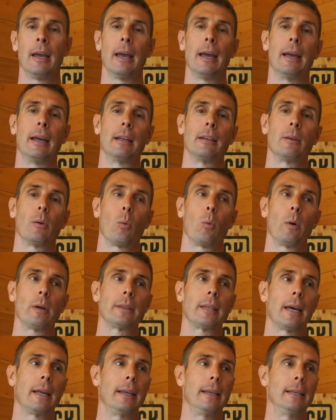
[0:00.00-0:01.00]
And
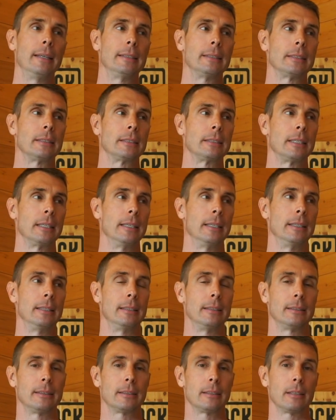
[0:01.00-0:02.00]
what that
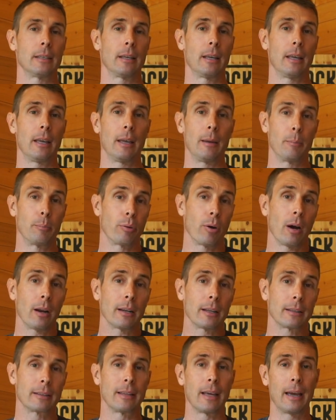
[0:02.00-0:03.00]
is a
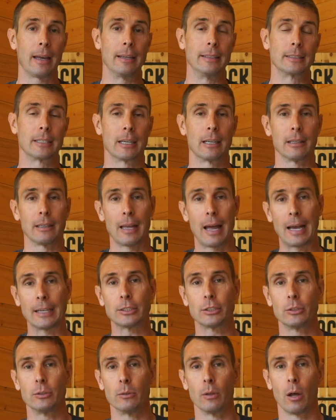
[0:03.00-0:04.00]
product that is going to
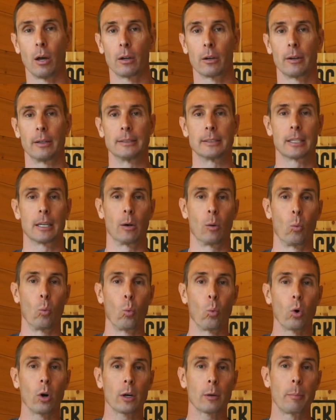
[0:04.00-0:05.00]
last you longer. It's going to
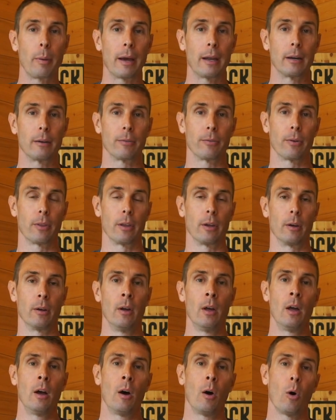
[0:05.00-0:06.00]
work better for
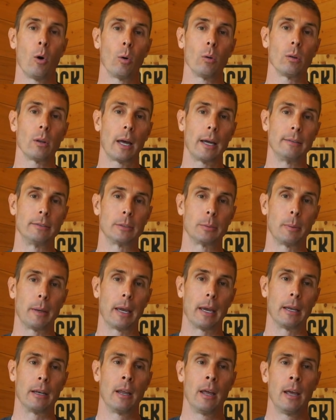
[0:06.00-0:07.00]
the whole
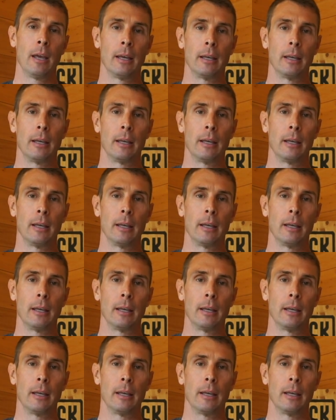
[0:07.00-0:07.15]
lifespan.